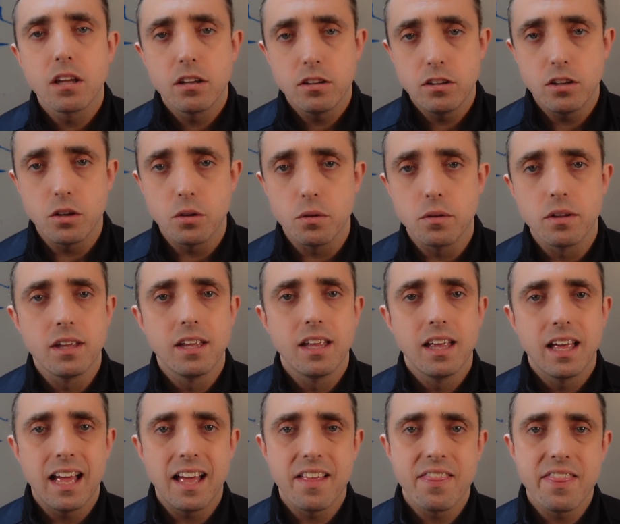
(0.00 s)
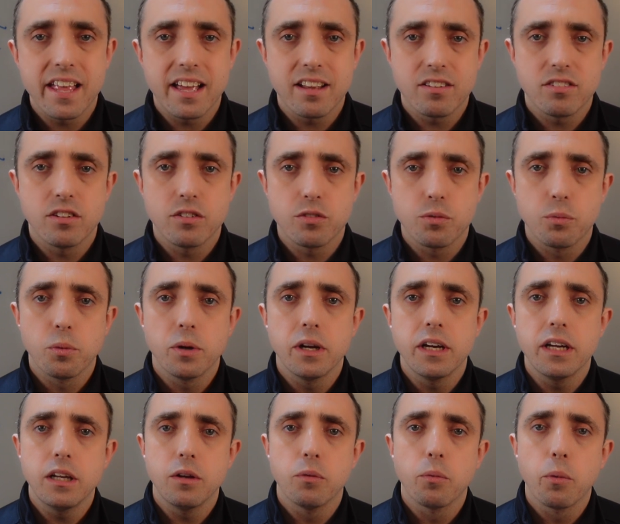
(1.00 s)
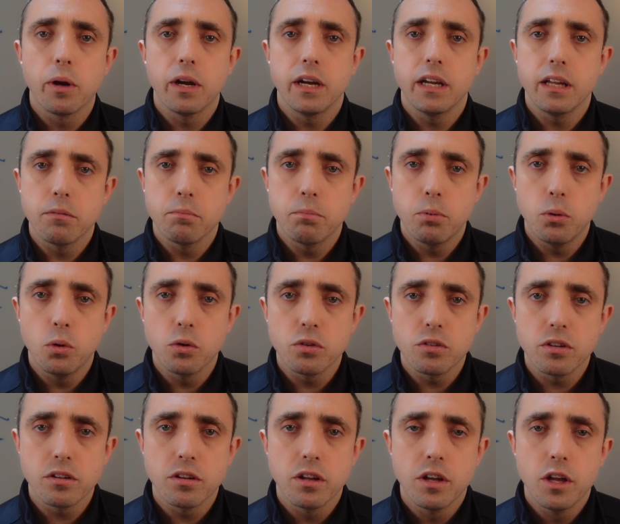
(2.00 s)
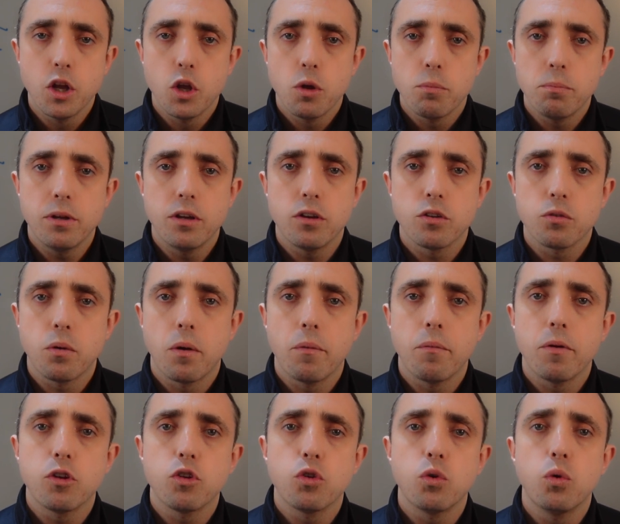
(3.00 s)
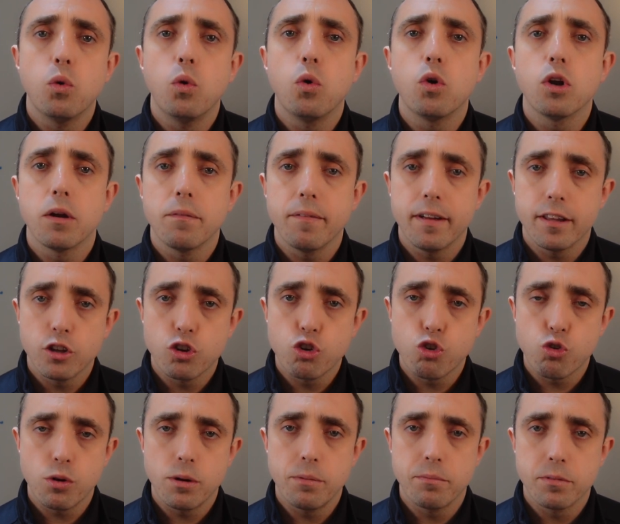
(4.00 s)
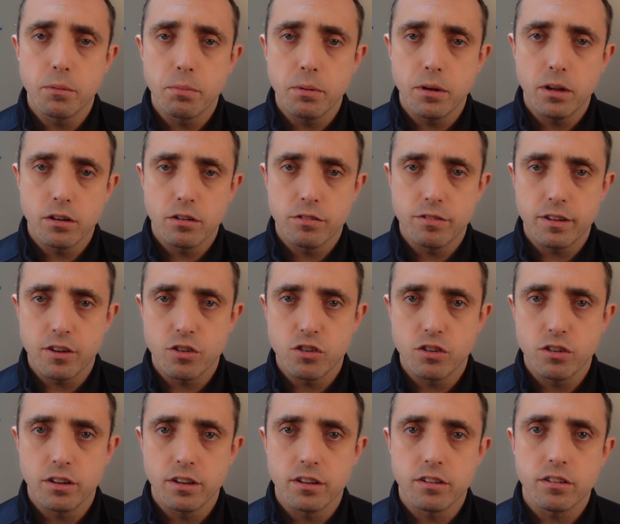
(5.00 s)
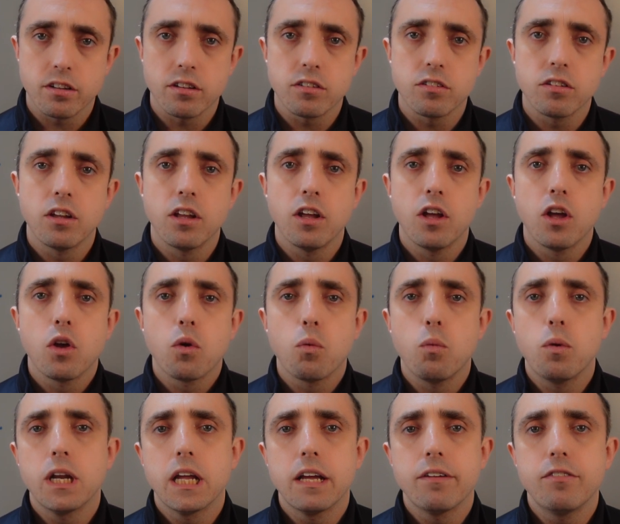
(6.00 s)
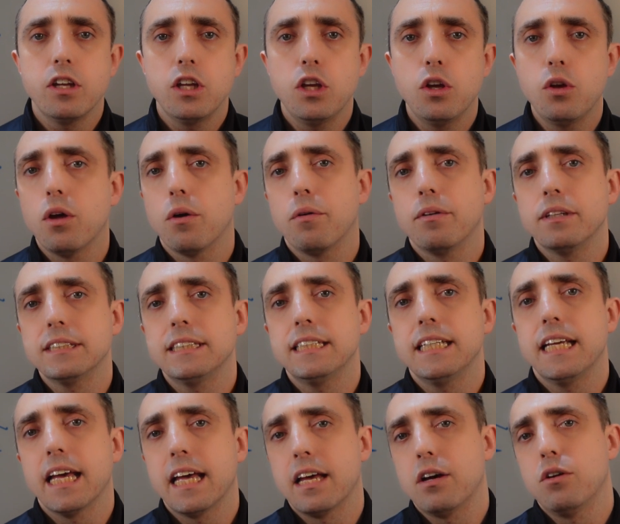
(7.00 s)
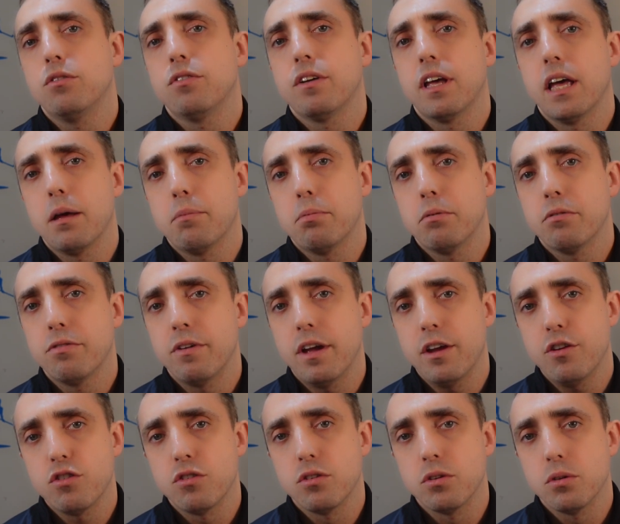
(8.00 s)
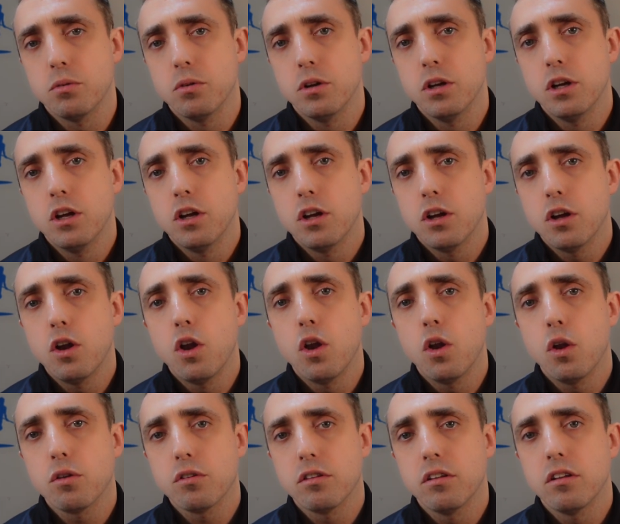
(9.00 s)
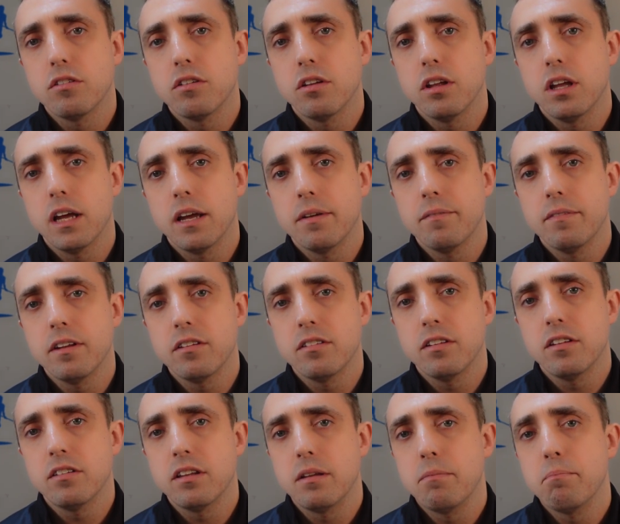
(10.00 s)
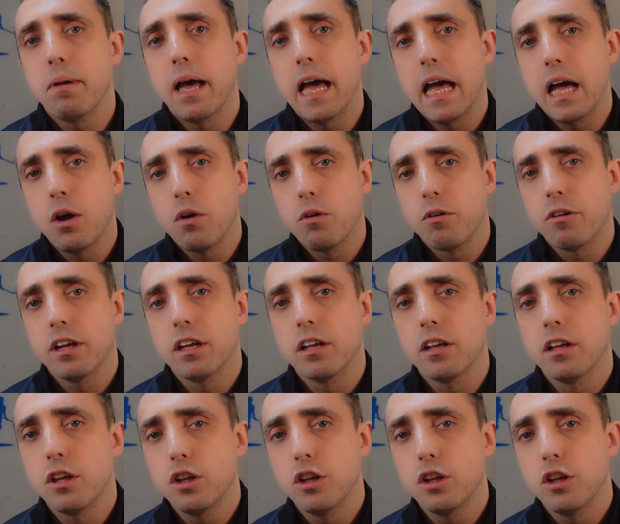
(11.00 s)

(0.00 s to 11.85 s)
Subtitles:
you. And that is really, really important, because when we're talking about the treatment of plantar fasciitis, whenever you go and see a healthcare professional, a lot of the time this is empowering